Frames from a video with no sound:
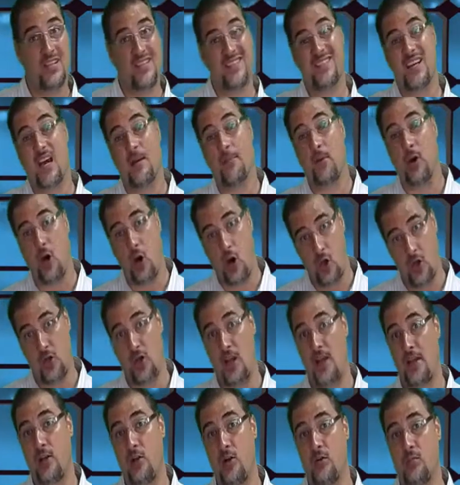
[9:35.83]
the SAIPA
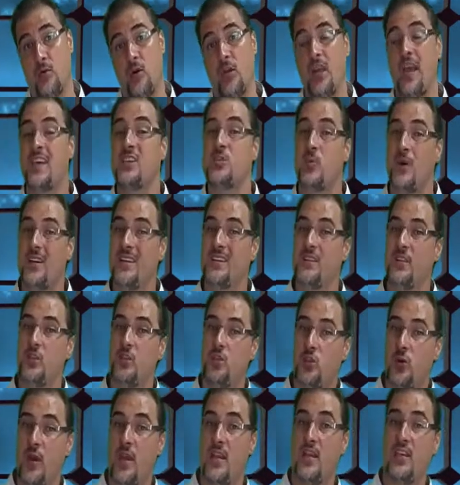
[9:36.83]
online logbook as well as the
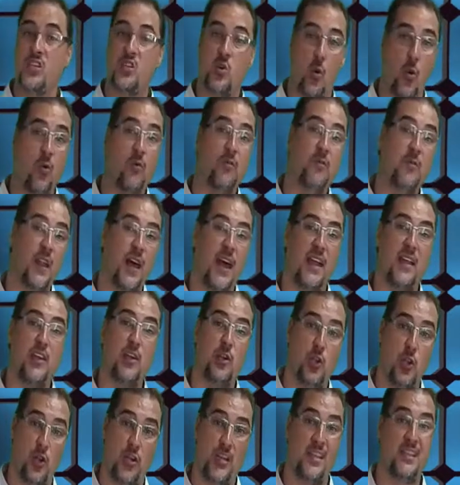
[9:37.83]
trainee's
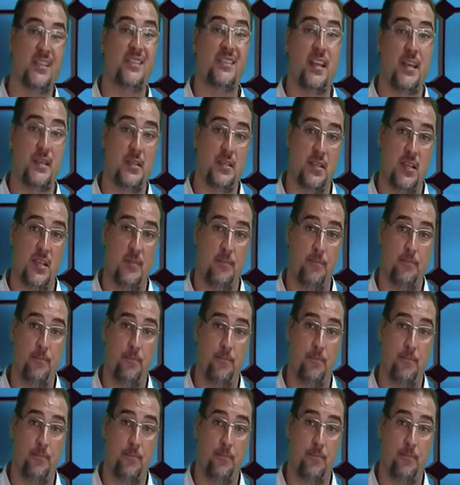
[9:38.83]
offline learning center.